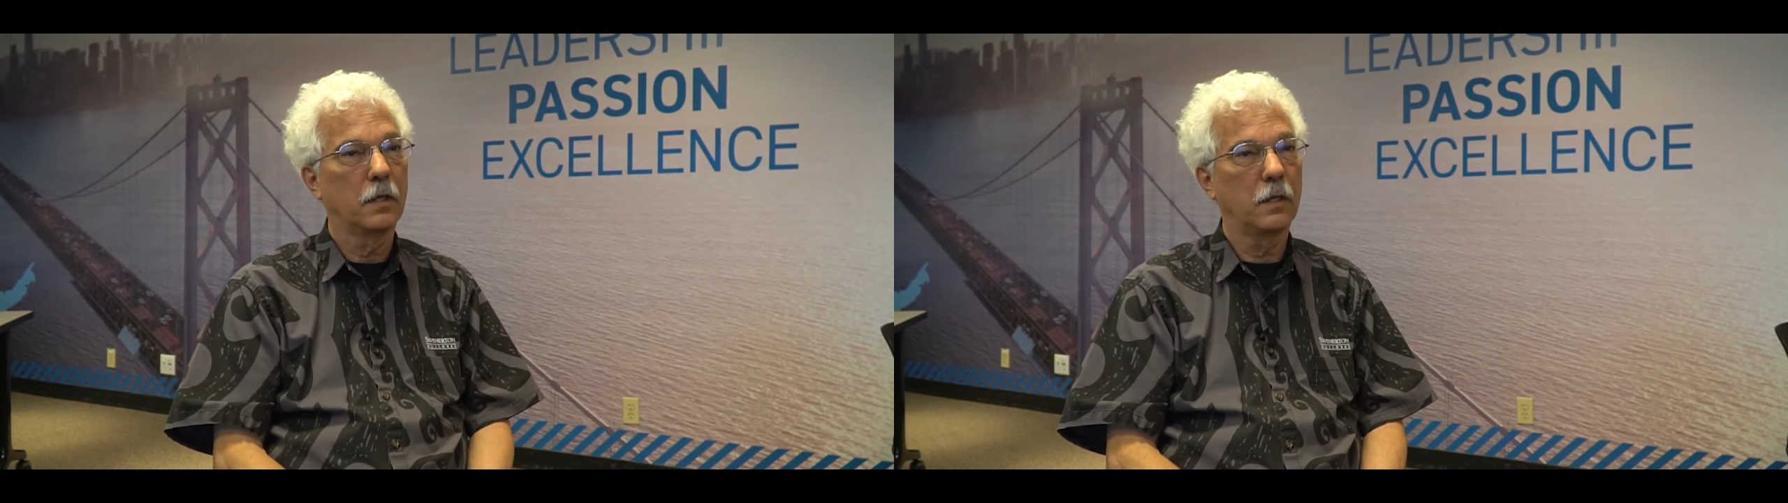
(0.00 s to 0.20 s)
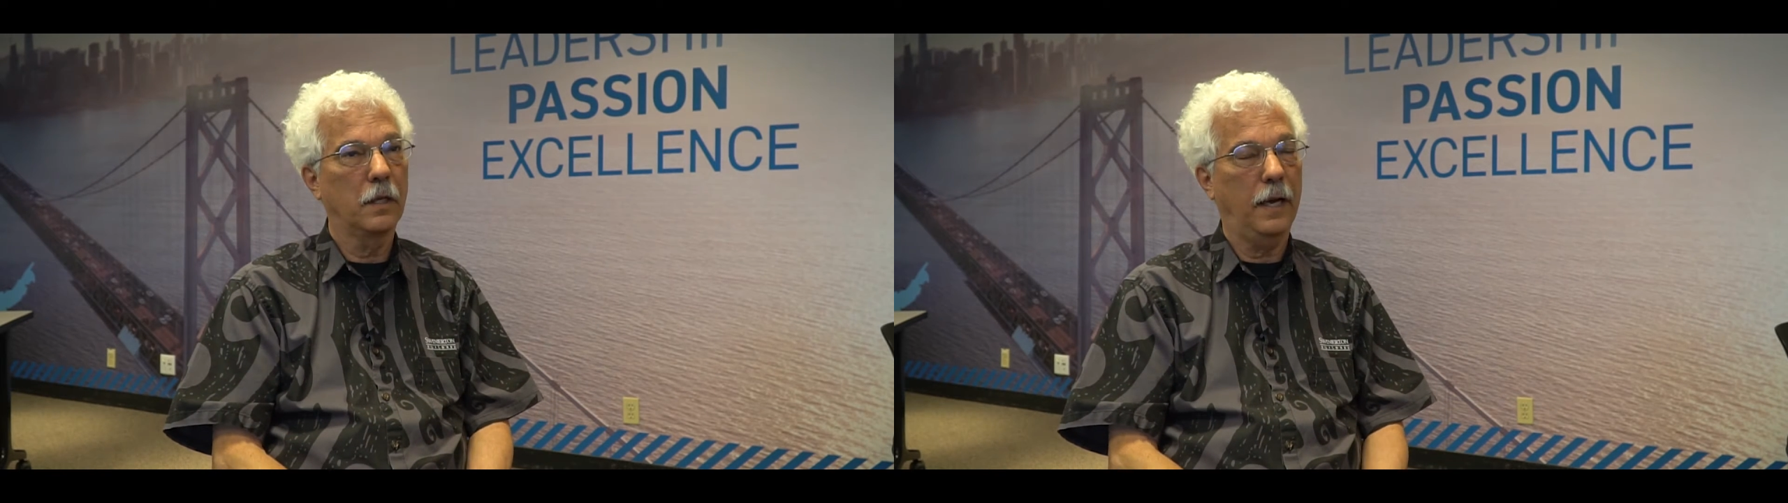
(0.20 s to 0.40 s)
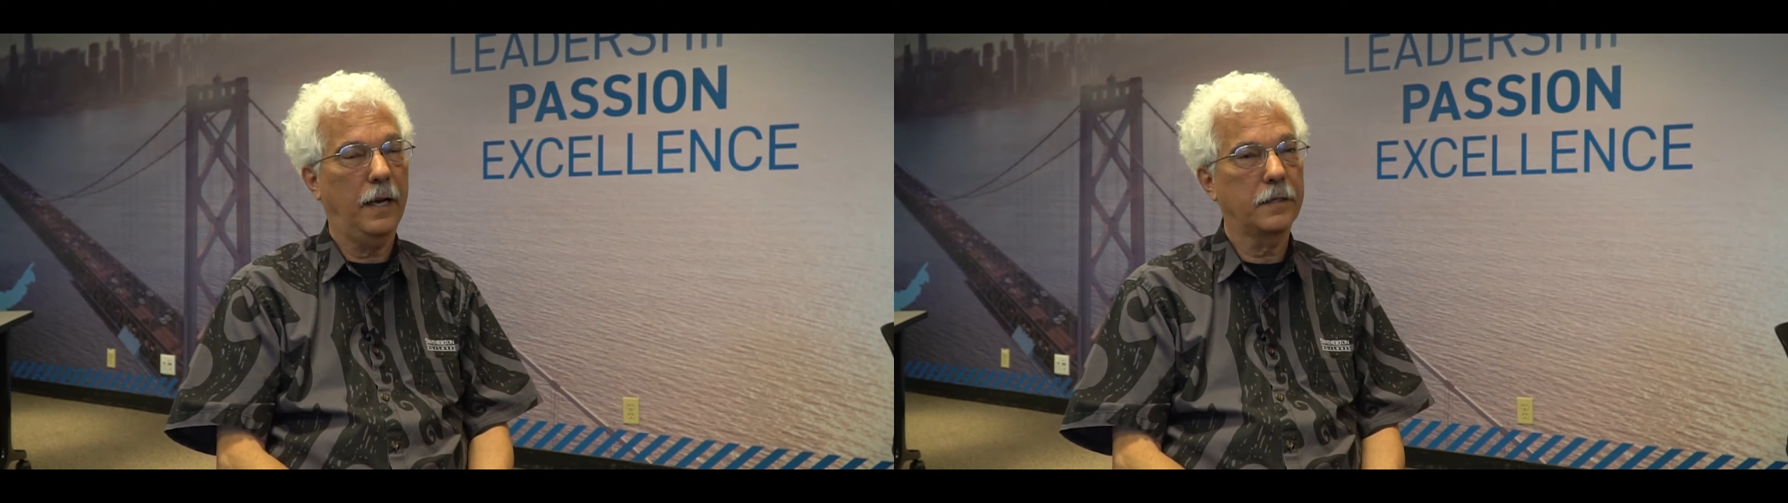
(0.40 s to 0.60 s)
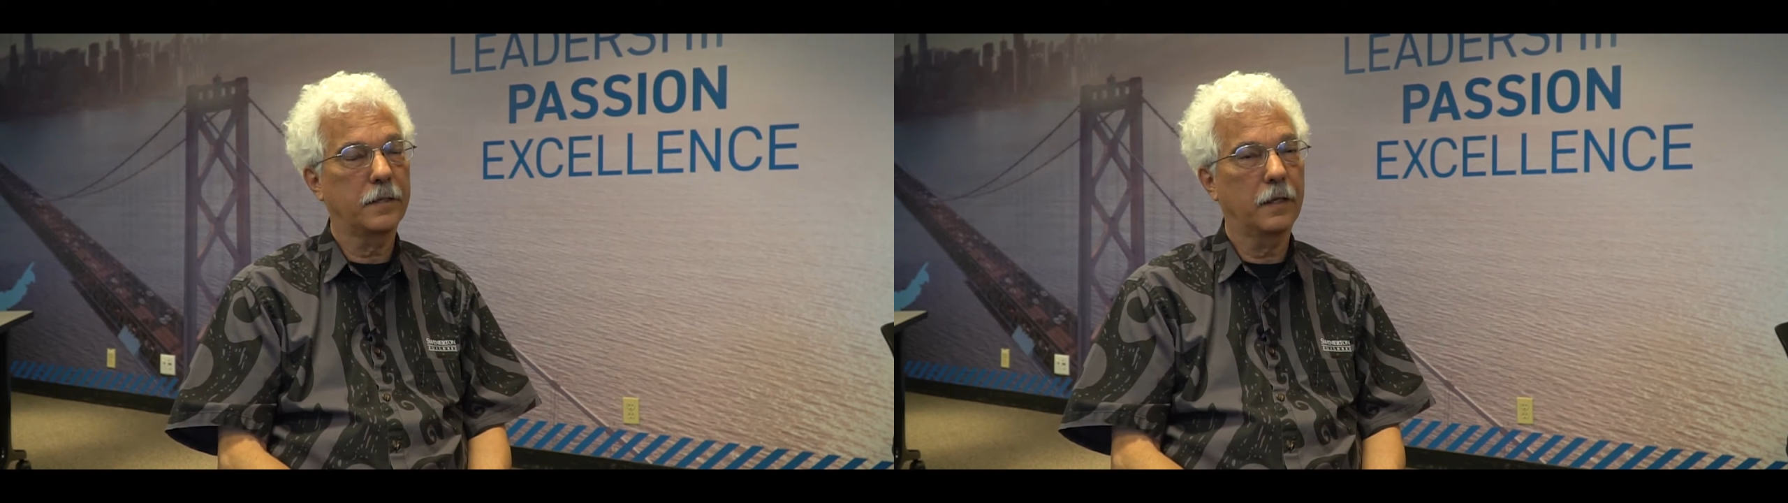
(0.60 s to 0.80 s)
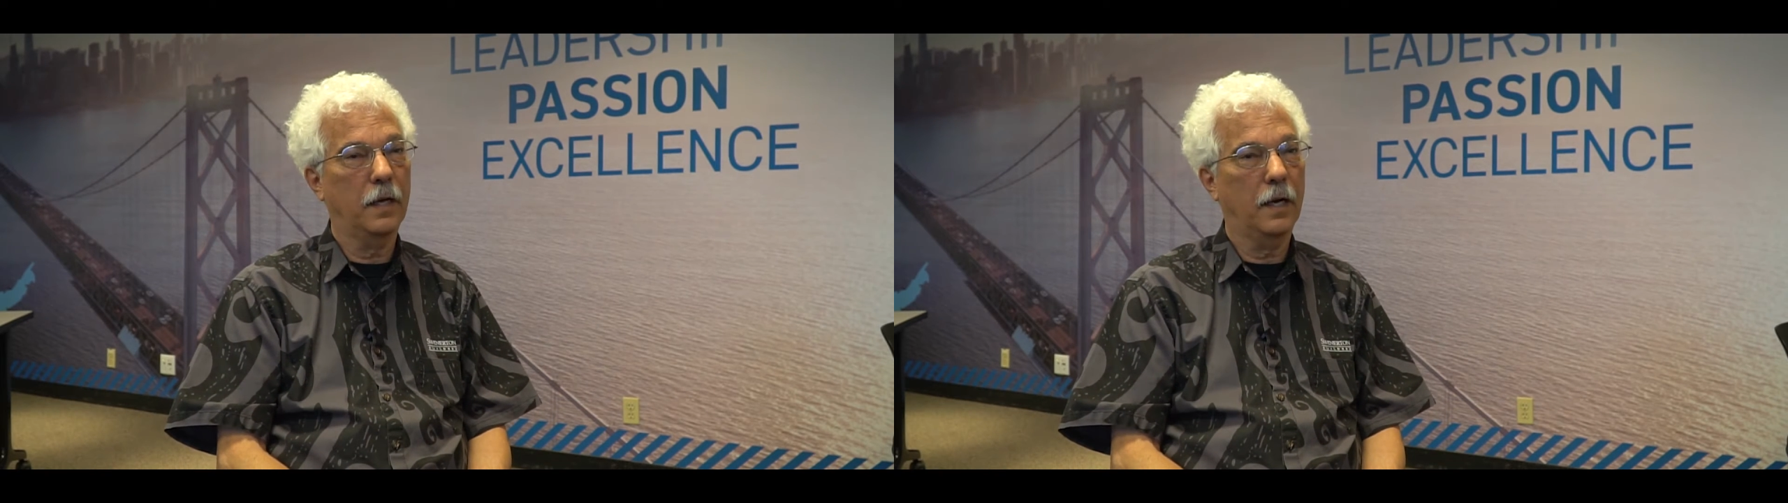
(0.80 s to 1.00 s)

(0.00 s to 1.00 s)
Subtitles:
that